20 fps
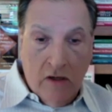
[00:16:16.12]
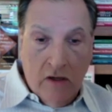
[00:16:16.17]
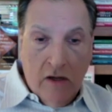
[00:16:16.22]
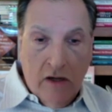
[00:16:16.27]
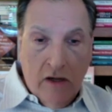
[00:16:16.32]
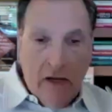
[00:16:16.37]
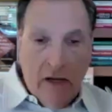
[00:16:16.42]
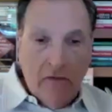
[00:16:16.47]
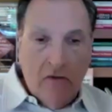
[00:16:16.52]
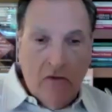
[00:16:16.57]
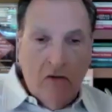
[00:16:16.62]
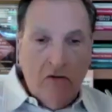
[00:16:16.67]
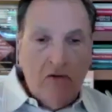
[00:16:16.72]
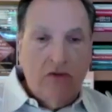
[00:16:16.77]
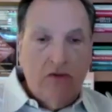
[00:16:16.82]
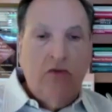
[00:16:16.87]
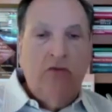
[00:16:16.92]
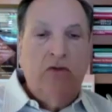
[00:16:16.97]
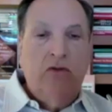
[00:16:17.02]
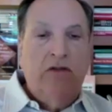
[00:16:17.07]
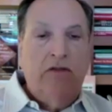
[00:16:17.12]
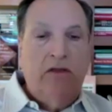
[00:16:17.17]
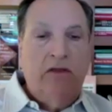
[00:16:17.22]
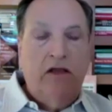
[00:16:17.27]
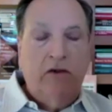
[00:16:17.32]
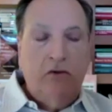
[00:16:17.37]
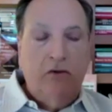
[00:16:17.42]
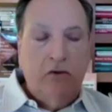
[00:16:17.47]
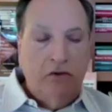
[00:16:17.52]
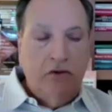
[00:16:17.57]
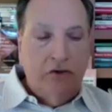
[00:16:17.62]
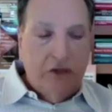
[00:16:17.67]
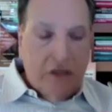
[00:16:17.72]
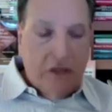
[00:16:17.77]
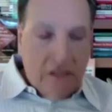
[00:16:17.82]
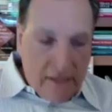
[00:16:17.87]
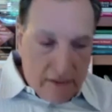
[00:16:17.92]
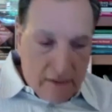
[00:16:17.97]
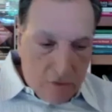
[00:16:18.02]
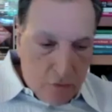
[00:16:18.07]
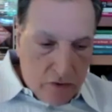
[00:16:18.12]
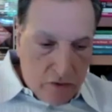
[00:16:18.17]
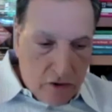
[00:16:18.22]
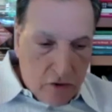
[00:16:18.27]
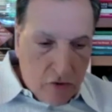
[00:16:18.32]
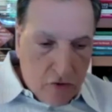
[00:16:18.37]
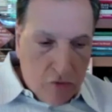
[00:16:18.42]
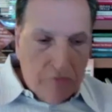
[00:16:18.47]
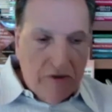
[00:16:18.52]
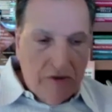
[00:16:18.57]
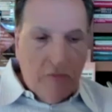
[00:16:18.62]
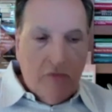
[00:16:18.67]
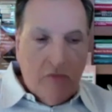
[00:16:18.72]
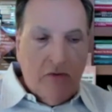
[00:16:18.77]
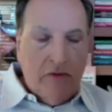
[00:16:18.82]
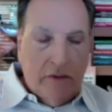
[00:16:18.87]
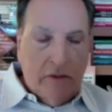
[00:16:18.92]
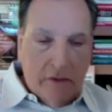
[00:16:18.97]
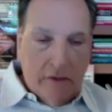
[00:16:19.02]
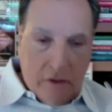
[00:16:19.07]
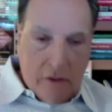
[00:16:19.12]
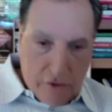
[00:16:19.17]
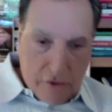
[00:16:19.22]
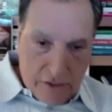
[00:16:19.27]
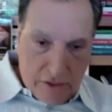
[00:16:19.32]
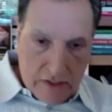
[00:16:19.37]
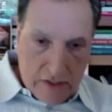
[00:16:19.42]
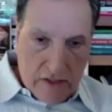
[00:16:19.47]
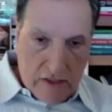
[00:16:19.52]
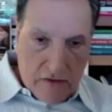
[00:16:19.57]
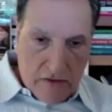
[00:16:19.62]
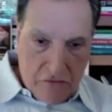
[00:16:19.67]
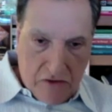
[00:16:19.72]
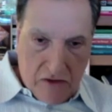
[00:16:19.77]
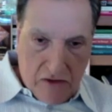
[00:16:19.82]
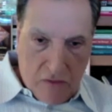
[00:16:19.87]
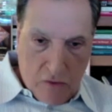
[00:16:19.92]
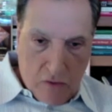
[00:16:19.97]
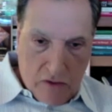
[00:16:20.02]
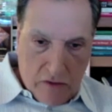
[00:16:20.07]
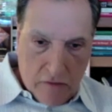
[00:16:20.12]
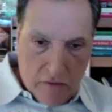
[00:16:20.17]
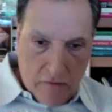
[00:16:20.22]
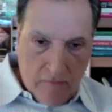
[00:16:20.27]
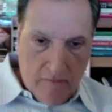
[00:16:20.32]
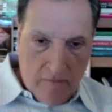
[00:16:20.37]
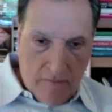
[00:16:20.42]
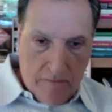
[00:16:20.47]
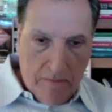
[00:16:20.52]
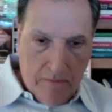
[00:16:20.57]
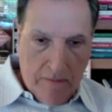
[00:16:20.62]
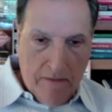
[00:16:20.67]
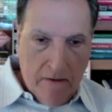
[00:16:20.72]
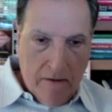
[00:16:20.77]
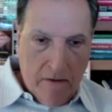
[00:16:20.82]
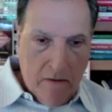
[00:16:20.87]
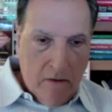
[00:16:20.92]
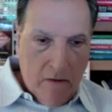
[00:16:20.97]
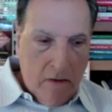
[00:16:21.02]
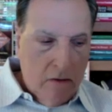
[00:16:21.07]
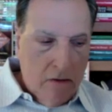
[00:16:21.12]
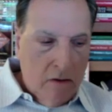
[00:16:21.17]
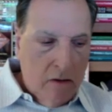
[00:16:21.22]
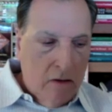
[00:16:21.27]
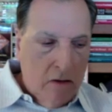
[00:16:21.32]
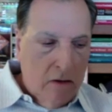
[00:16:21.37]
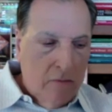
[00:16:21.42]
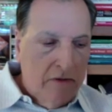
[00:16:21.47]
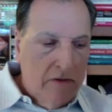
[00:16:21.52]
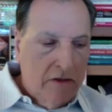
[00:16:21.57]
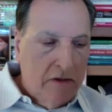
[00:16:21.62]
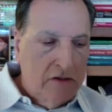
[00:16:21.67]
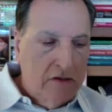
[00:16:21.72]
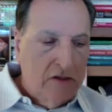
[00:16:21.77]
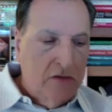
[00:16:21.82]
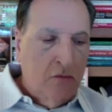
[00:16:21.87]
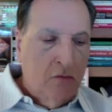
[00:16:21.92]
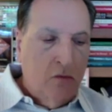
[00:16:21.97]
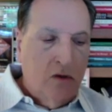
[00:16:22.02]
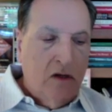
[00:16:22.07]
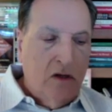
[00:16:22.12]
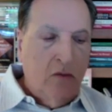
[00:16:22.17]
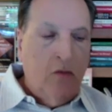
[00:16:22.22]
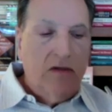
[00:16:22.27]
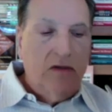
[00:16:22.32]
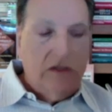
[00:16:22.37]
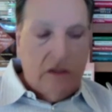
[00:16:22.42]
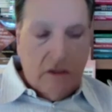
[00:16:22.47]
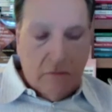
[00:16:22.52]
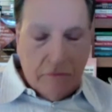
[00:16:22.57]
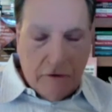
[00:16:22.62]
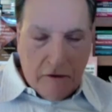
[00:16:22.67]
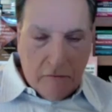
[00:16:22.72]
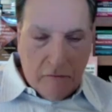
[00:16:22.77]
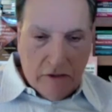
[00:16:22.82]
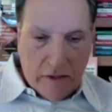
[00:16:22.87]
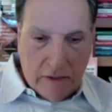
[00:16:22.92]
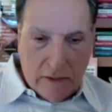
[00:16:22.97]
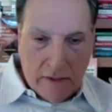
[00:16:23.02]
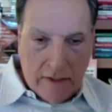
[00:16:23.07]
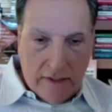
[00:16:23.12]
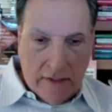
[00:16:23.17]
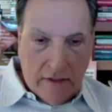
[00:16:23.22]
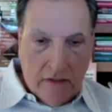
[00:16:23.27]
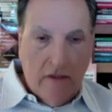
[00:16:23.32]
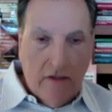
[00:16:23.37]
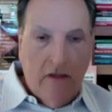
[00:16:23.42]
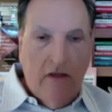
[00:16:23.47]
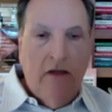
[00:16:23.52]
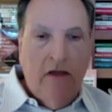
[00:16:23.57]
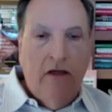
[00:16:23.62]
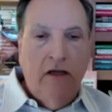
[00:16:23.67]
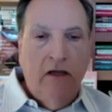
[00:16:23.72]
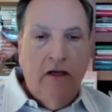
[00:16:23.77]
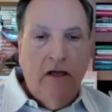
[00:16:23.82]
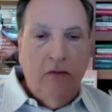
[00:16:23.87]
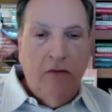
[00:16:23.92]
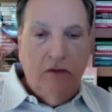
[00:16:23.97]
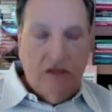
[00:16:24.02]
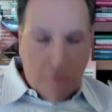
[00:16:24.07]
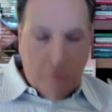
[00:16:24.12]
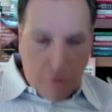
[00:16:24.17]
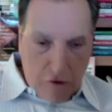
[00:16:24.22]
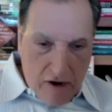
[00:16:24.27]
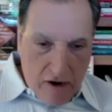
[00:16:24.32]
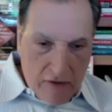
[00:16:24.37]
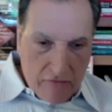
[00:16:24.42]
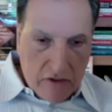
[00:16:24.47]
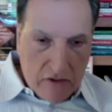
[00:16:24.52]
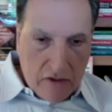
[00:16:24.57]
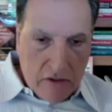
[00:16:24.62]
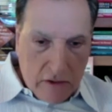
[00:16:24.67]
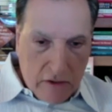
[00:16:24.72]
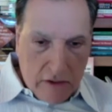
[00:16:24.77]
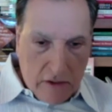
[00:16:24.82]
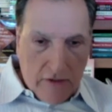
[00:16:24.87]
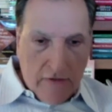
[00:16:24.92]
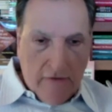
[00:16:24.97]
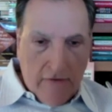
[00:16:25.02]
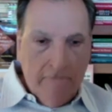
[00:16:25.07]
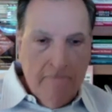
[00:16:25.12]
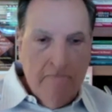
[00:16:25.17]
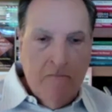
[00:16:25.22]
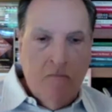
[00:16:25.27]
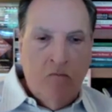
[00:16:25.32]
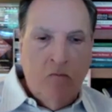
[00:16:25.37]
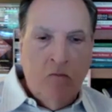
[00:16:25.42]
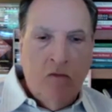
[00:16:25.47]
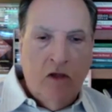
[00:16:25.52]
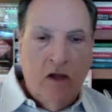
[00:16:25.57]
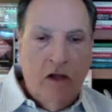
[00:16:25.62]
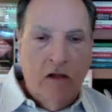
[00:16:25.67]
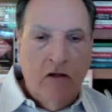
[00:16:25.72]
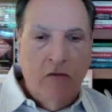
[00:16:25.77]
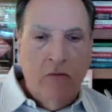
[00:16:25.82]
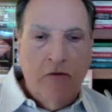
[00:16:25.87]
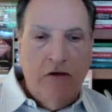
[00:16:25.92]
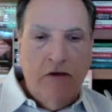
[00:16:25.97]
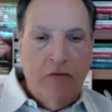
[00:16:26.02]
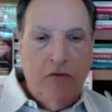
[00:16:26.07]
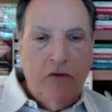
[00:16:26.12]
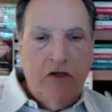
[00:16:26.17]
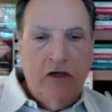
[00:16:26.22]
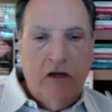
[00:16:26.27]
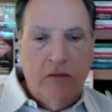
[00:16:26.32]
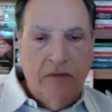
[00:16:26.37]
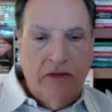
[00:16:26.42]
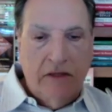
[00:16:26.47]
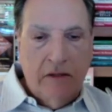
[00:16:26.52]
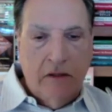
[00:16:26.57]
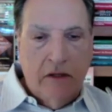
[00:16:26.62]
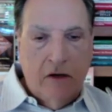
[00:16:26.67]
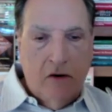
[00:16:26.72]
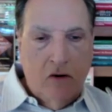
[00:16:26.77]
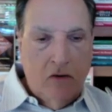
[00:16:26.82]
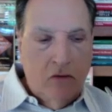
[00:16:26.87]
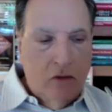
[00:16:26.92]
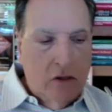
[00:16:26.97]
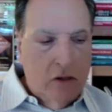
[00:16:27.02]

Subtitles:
and also that they could connect with other people that they could identify with. Because it wasn't a public clinic, it was a private clinic, and the people coming there,